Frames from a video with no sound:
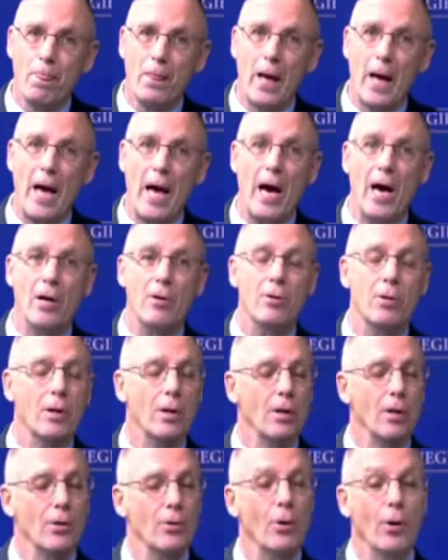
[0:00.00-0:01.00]
And
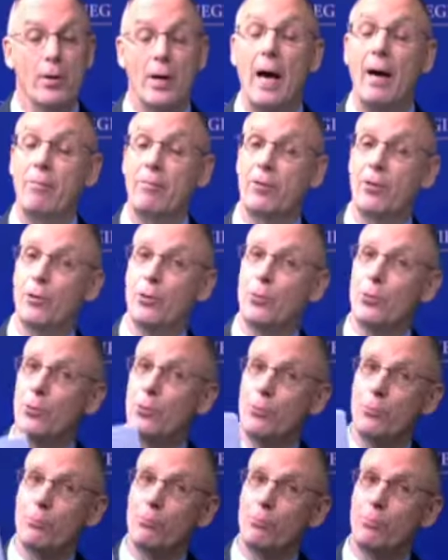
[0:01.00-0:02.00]
you have
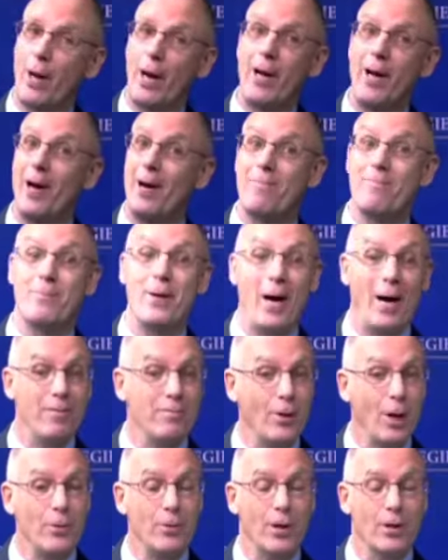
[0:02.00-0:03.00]
to, I've
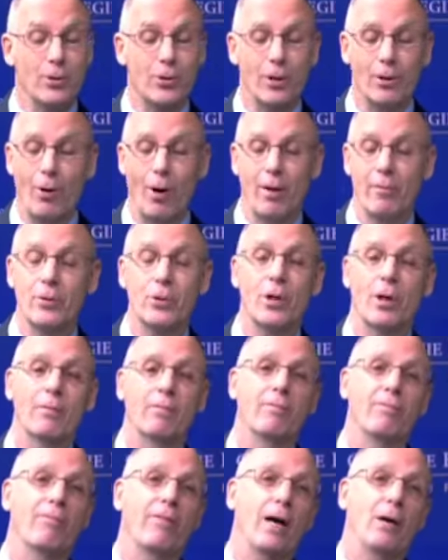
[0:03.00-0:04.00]
done this and all of a
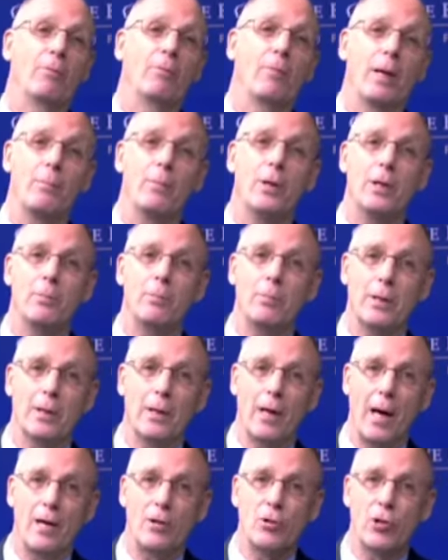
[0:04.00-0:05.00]
sudden found my meeting being
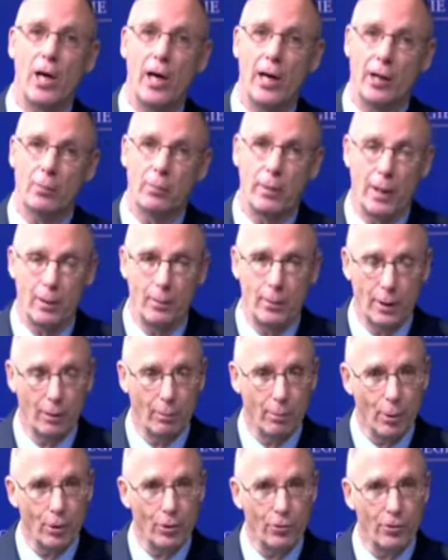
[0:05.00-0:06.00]
hijacked by the
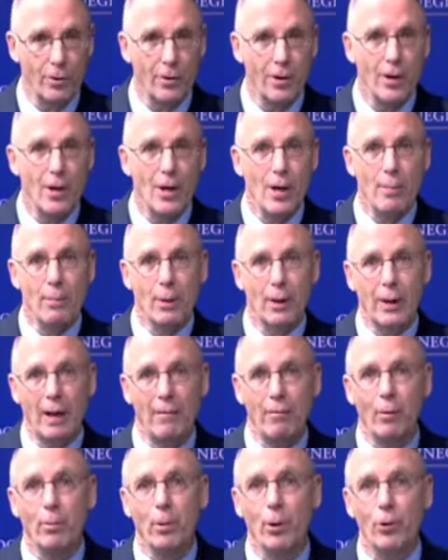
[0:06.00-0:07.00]

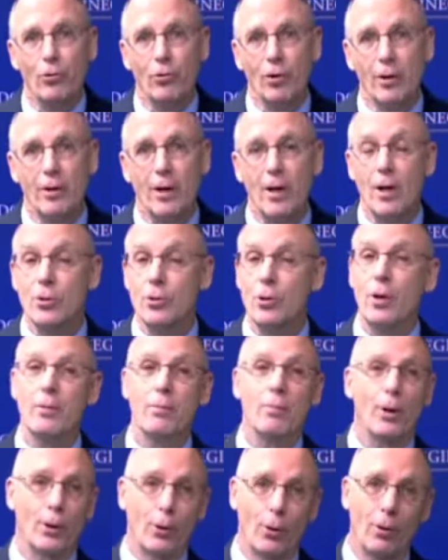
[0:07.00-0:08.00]
mid-level person. So
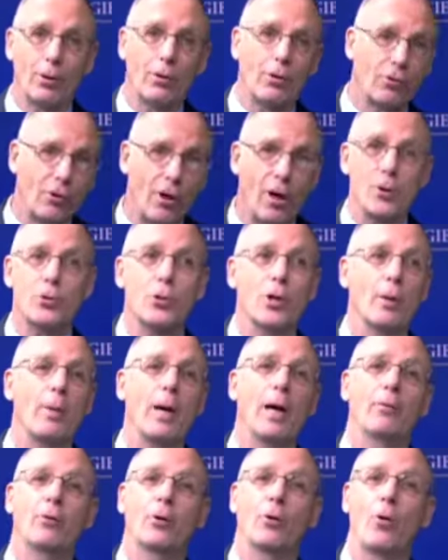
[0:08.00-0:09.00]
a little discussion
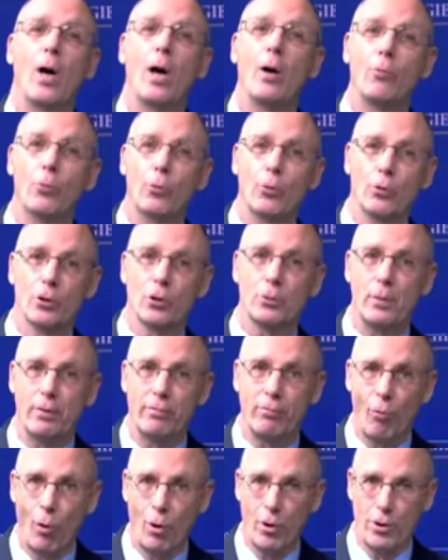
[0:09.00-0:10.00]
about the ground rules
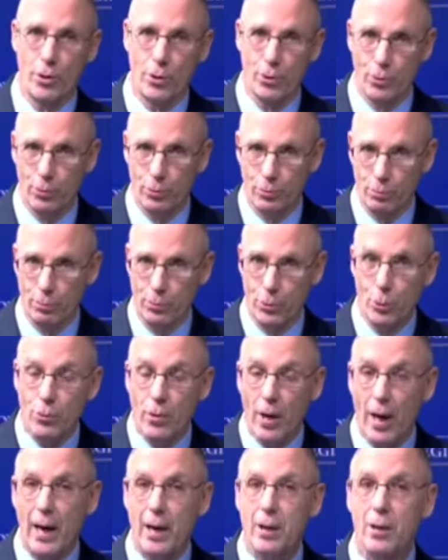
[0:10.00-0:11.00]
before you do
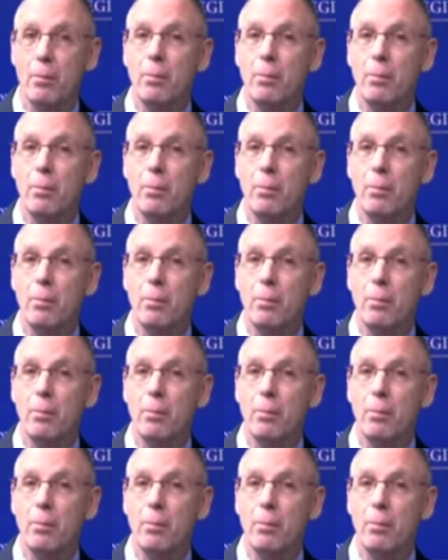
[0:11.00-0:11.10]
that.